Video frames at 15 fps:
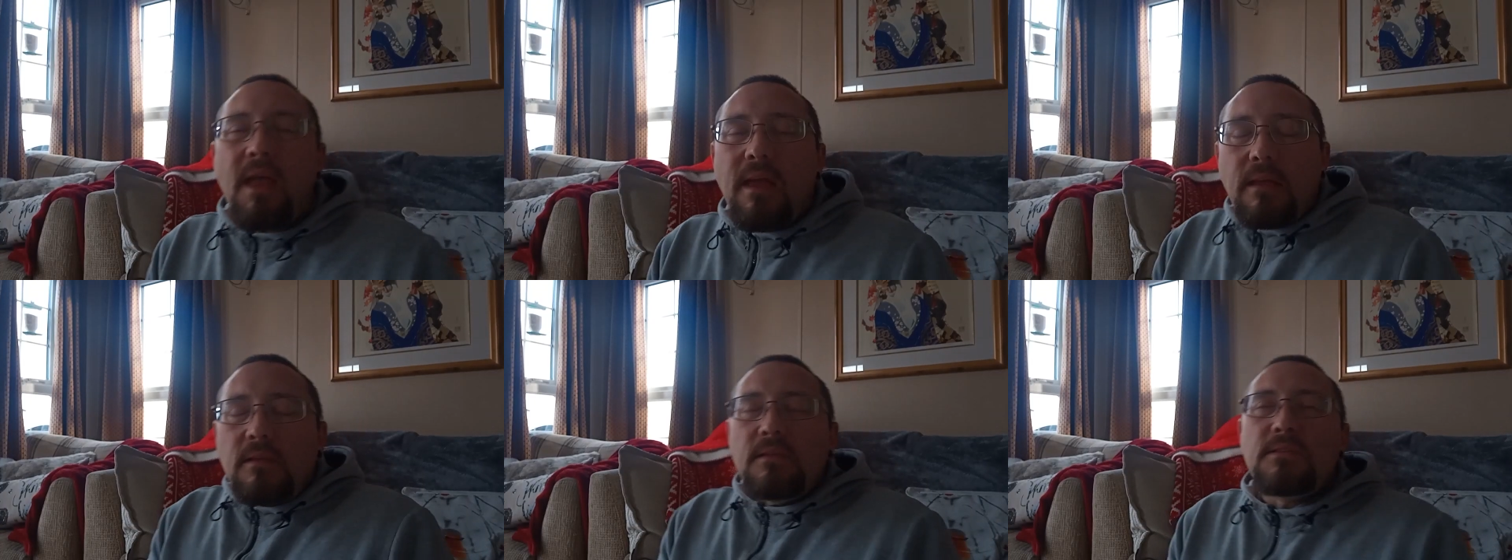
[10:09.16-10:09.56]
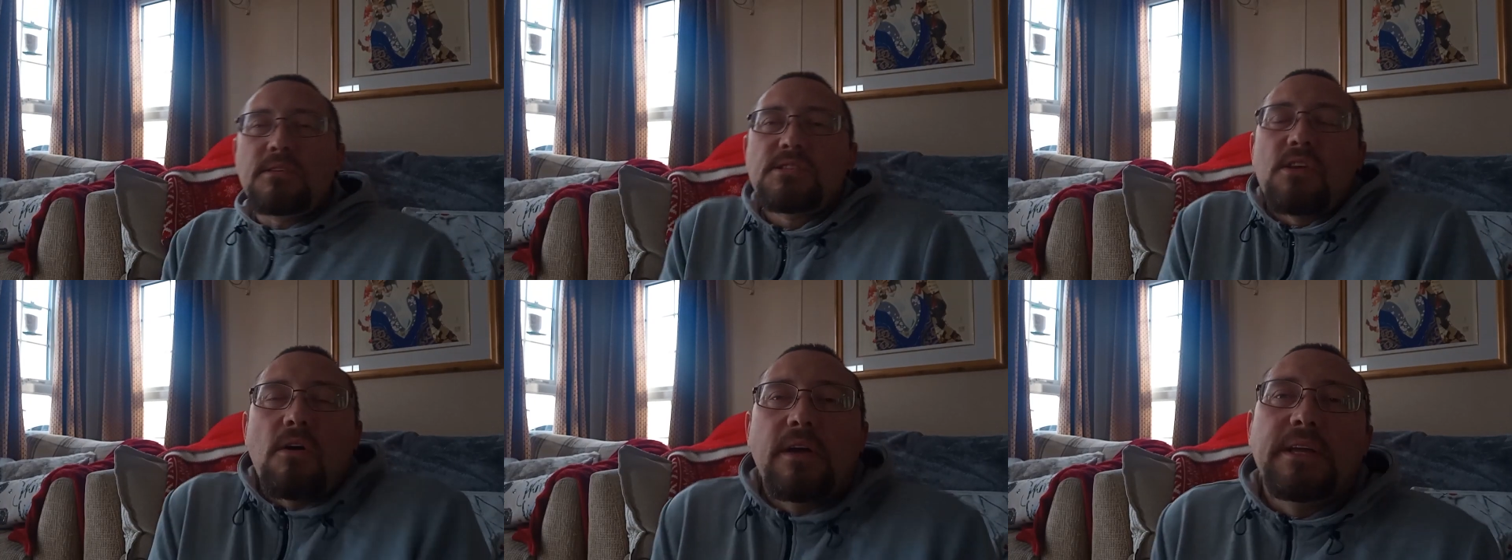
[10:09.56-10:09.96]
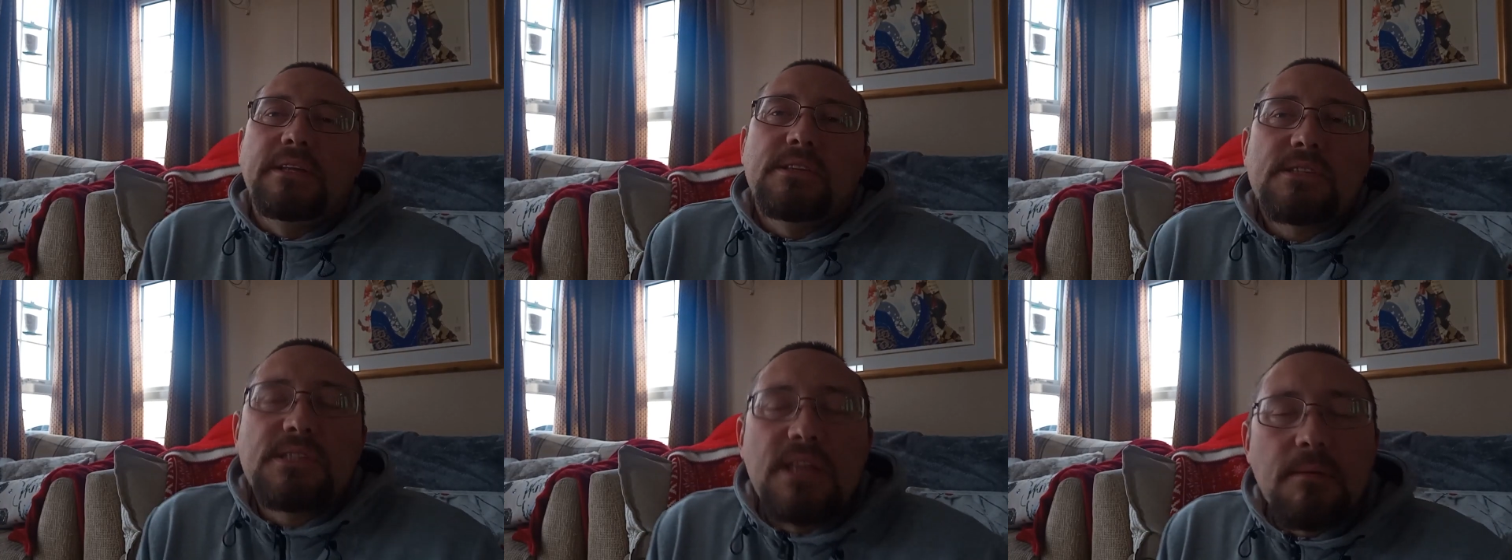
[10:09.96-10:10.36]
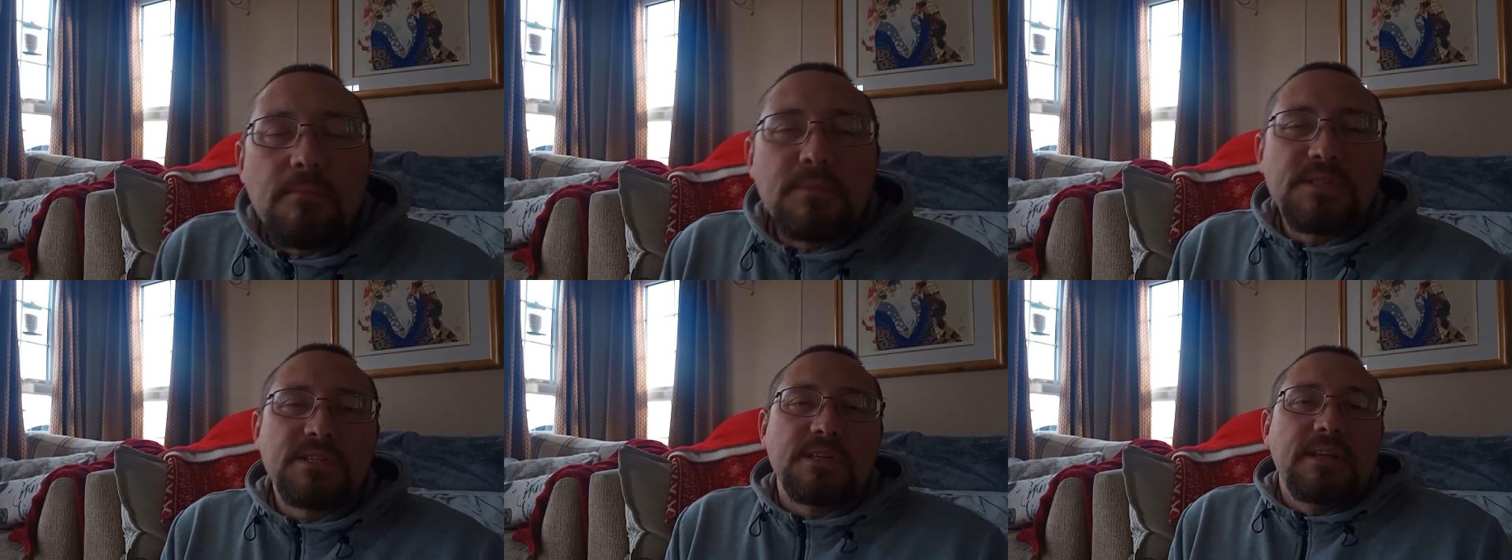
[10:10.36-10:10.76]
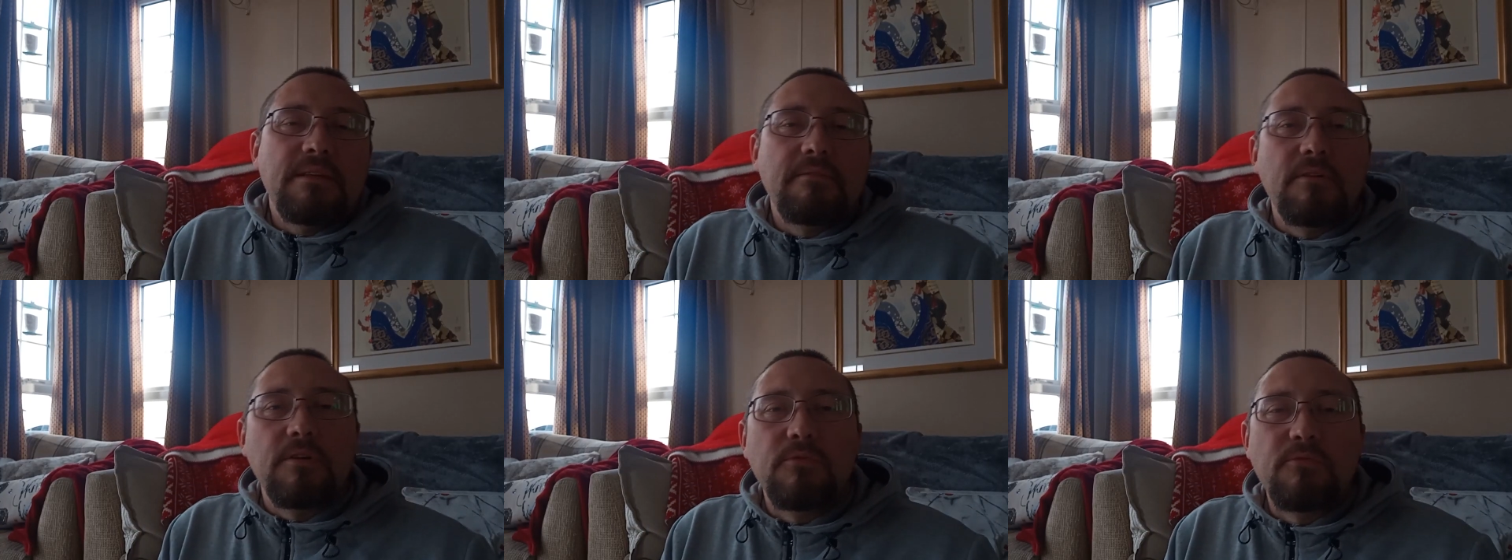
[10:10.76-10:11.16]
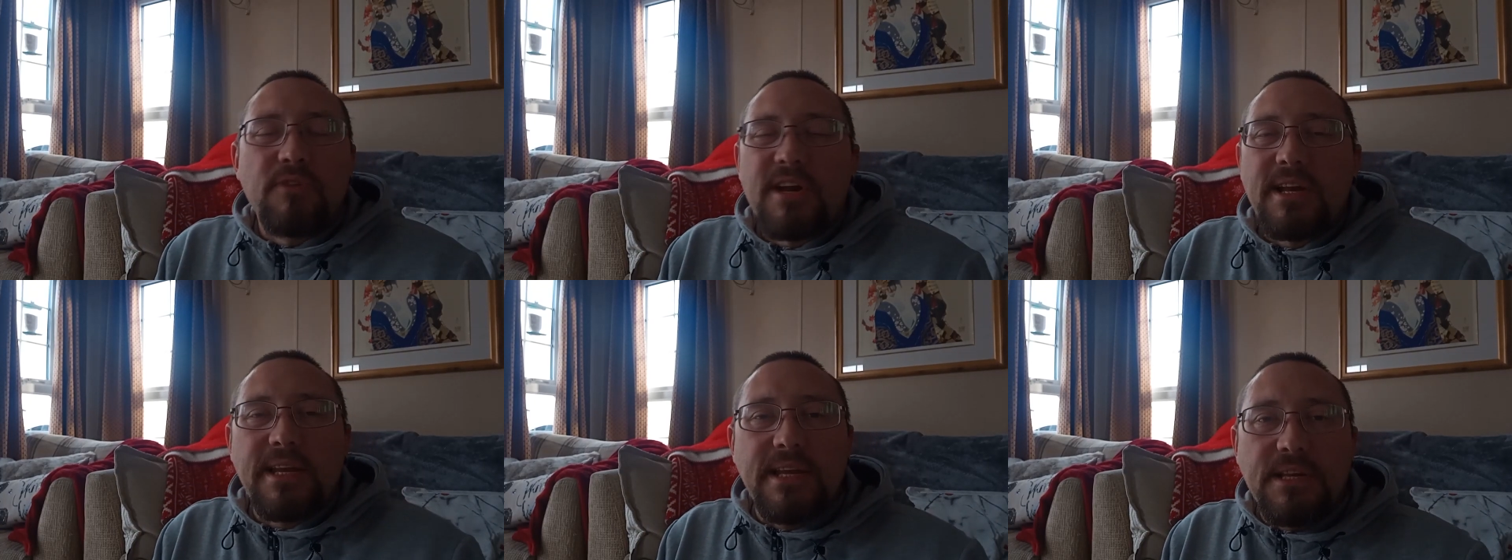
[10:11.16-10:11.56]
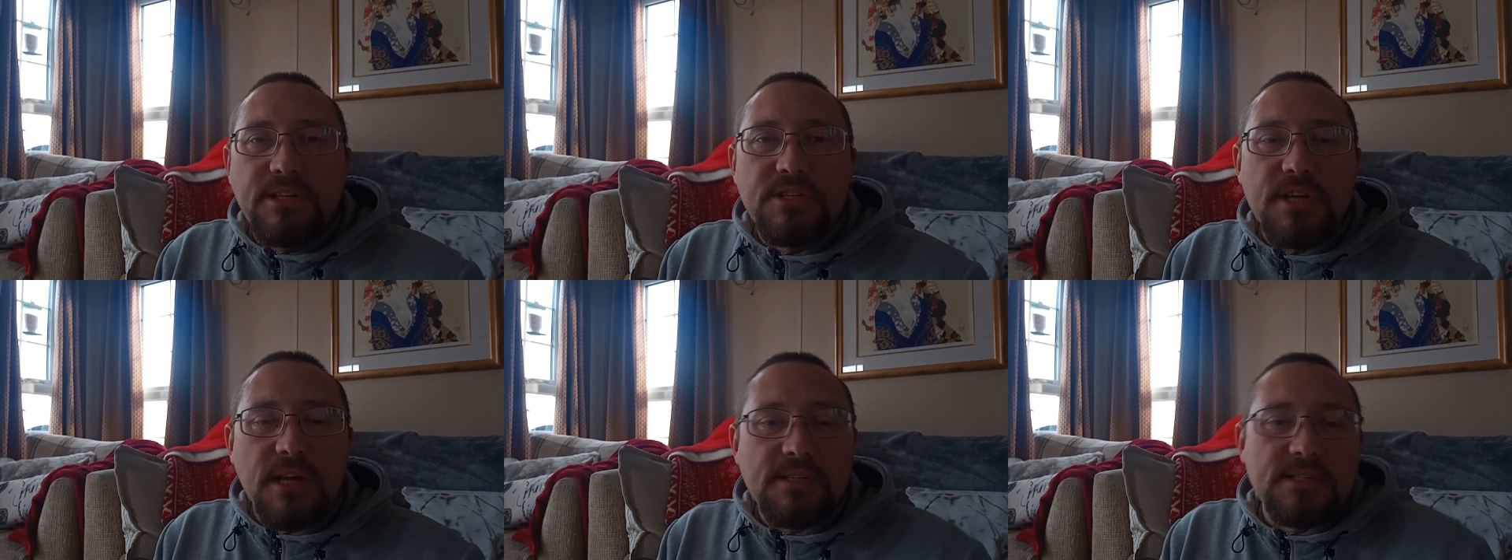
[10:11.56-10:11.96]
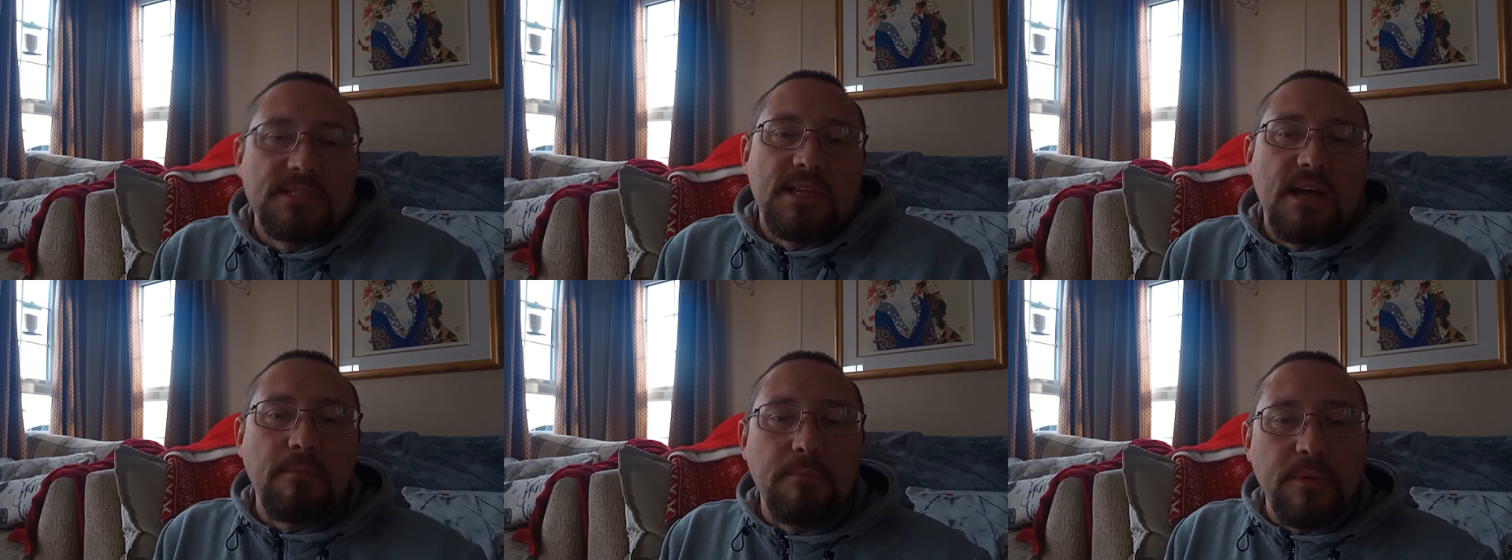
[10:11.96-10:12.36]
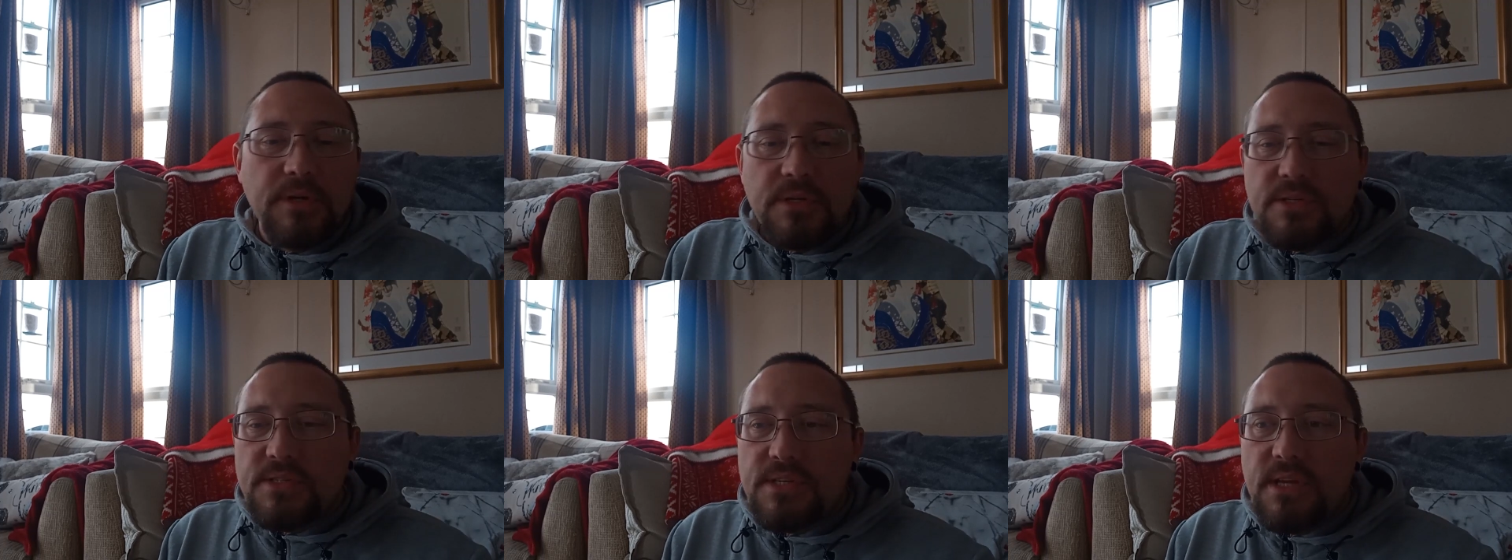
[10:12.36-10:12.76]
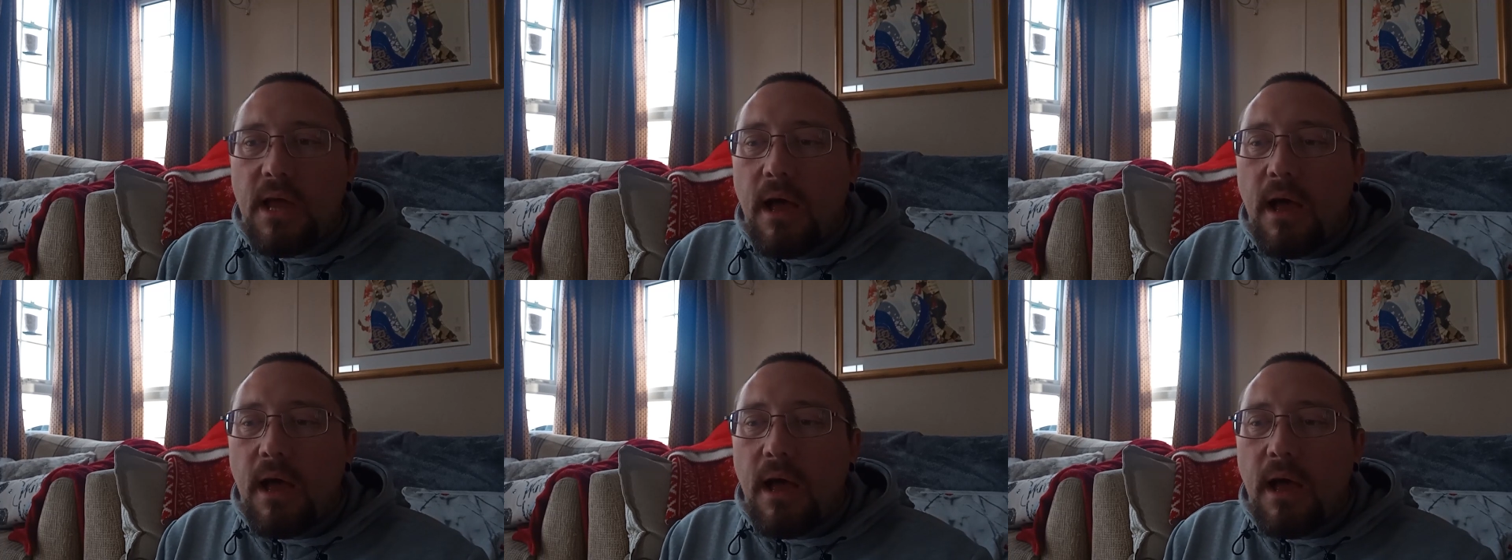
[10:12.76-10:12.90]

In science, numbers are never really just numbers.